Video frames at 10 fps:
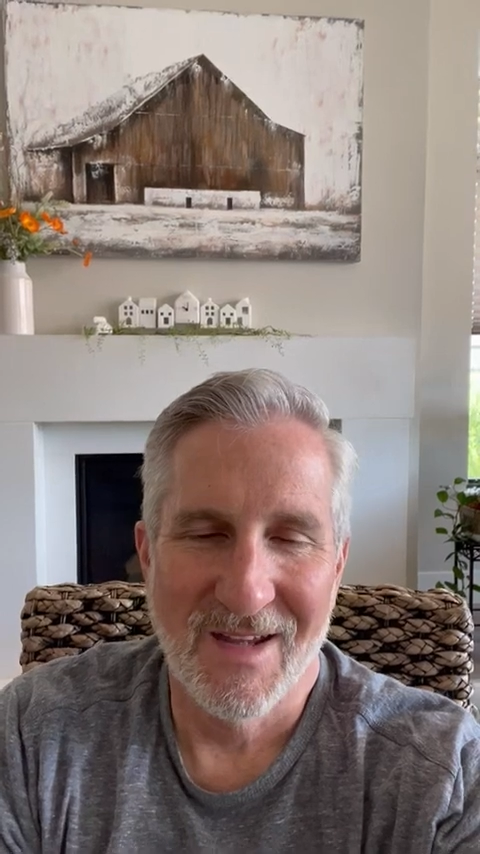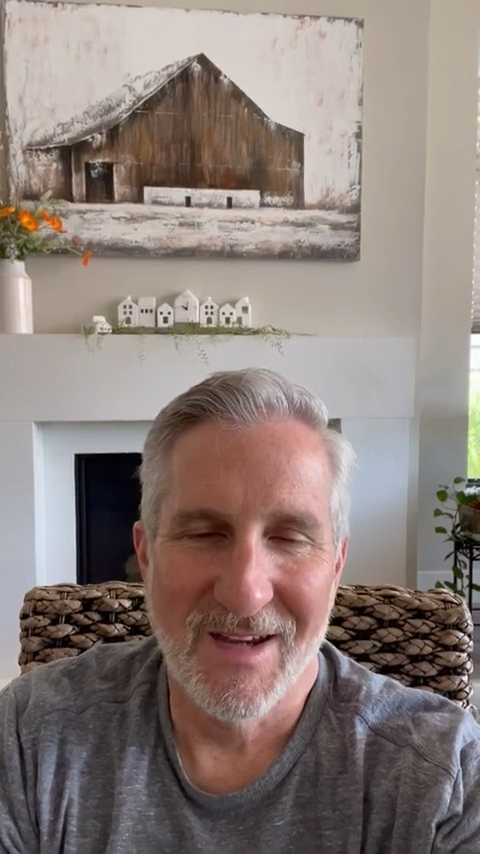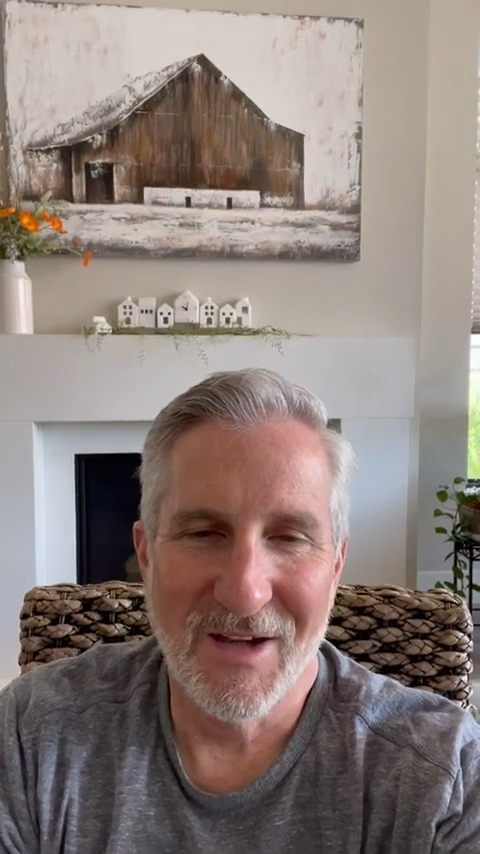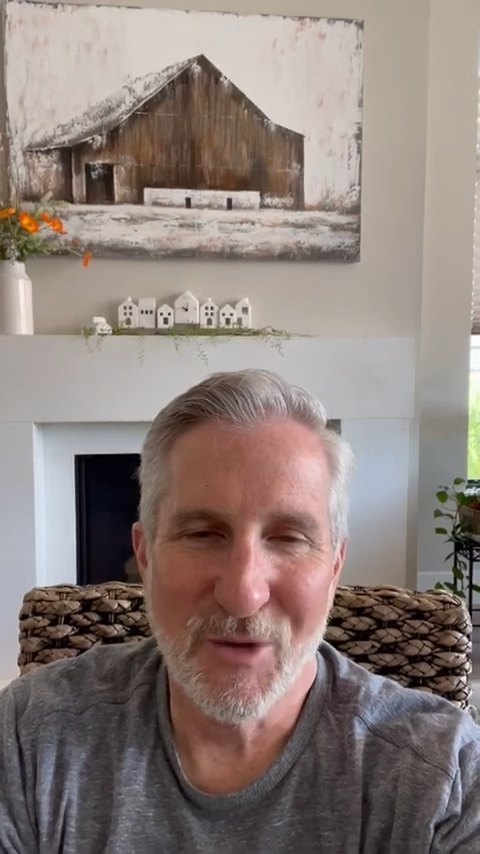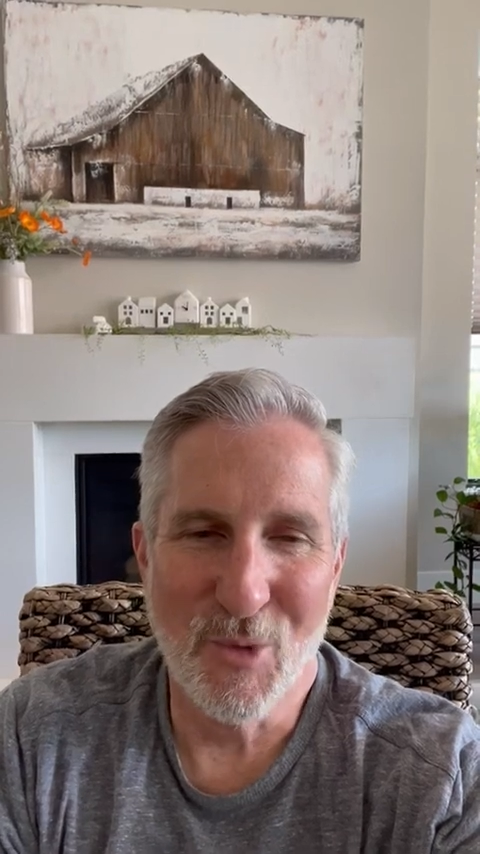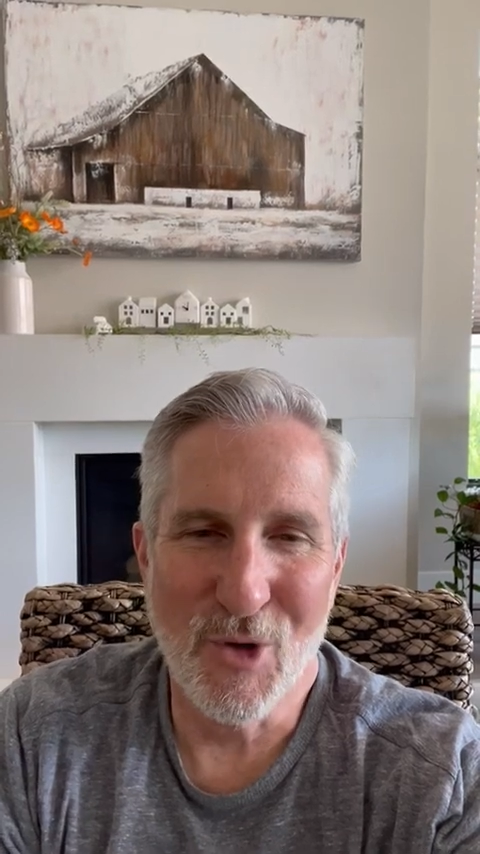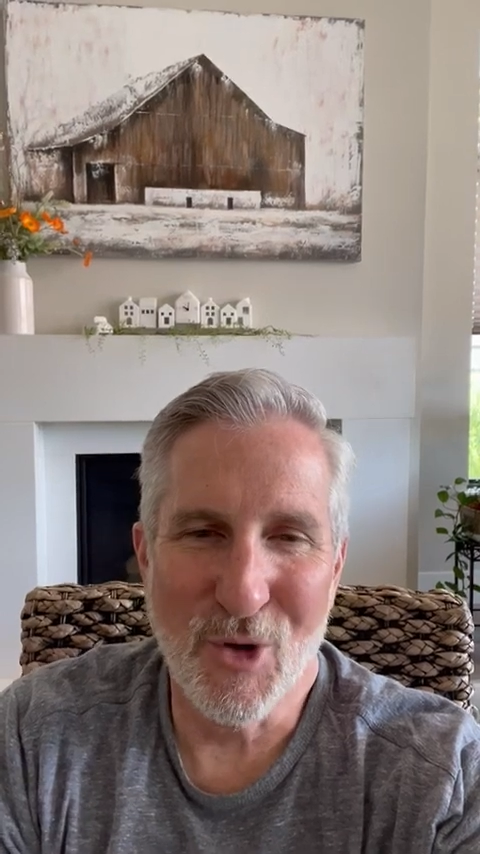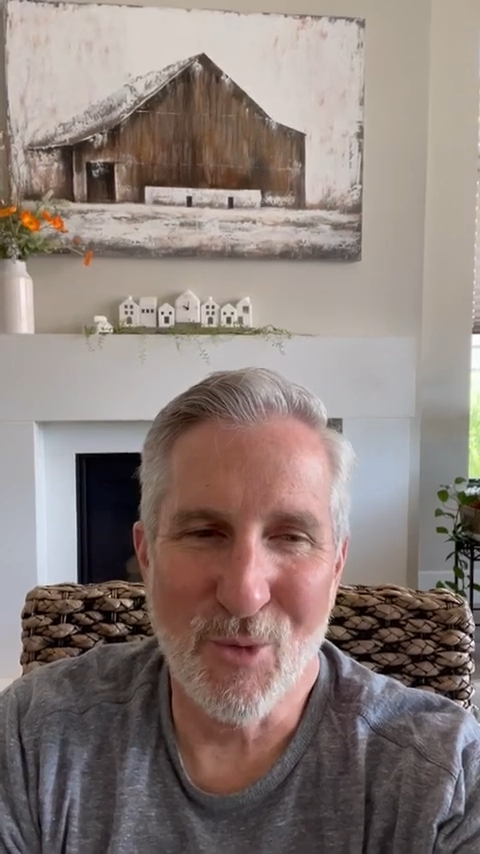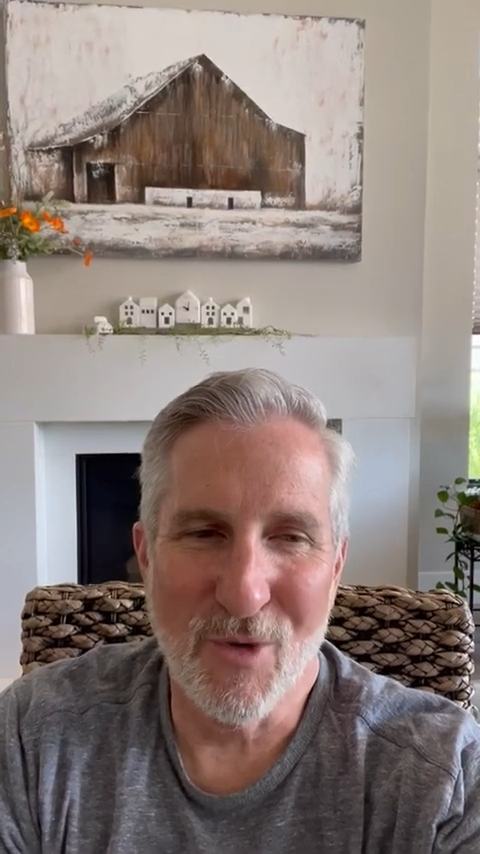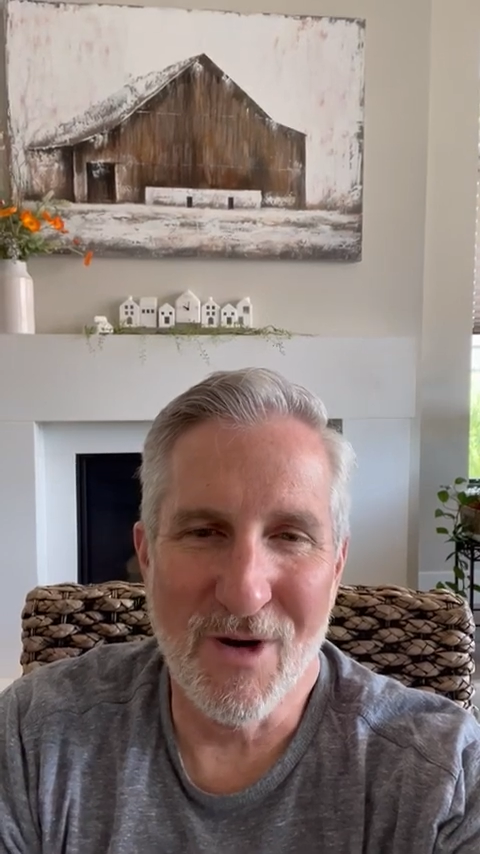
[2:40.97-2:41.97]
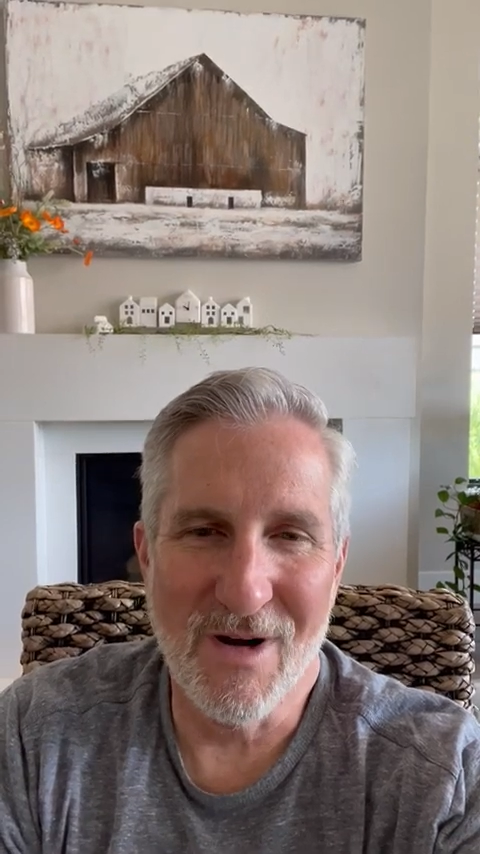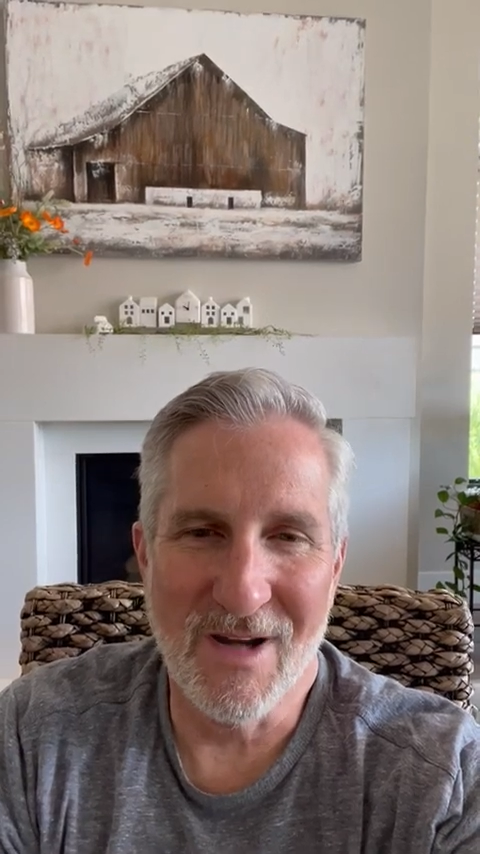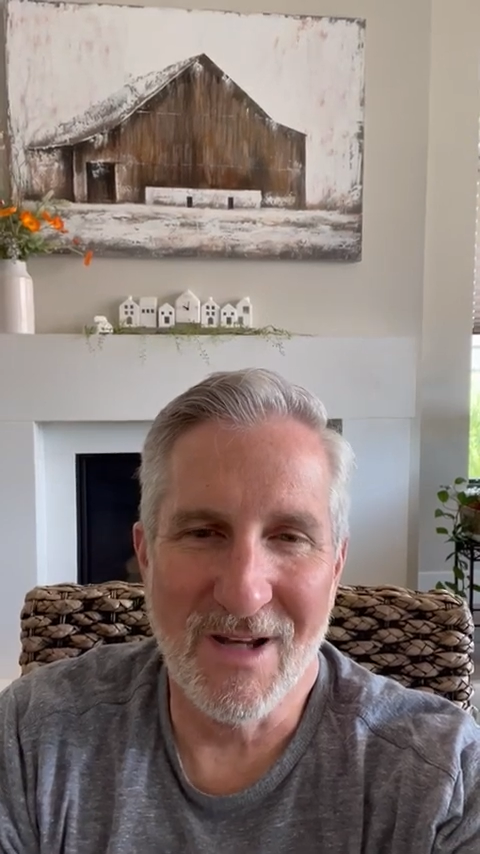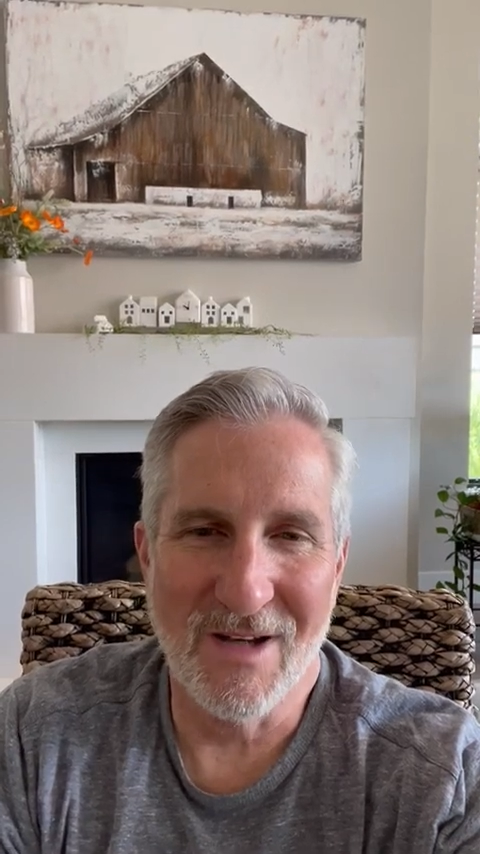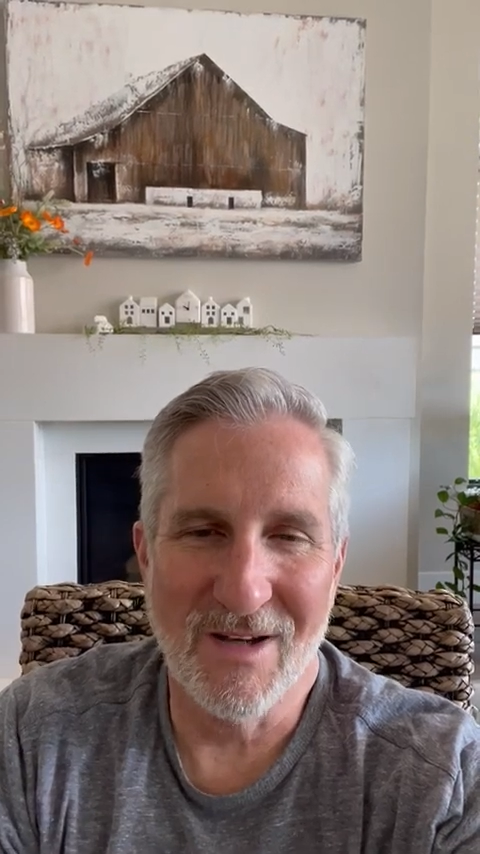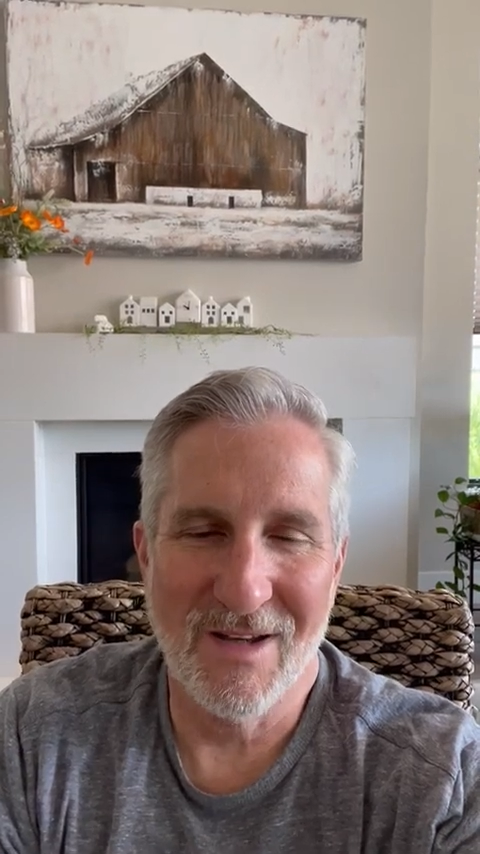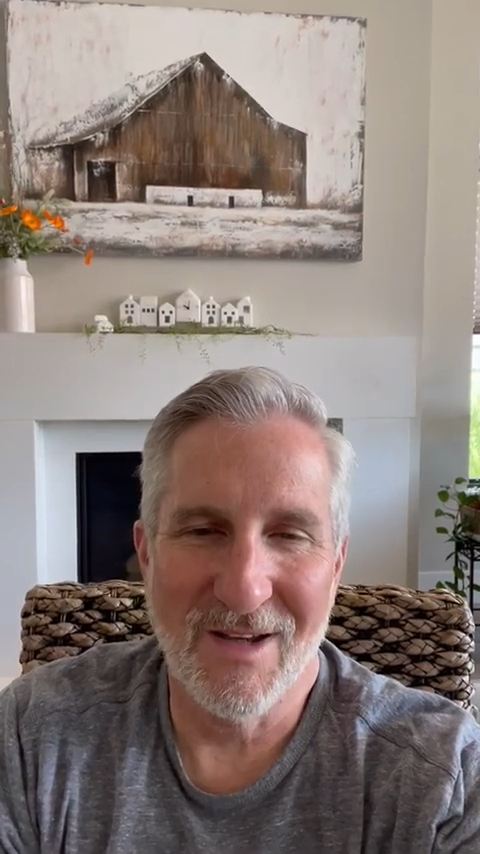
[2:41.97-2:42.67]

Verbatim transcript: Uh, you won't go wrong in,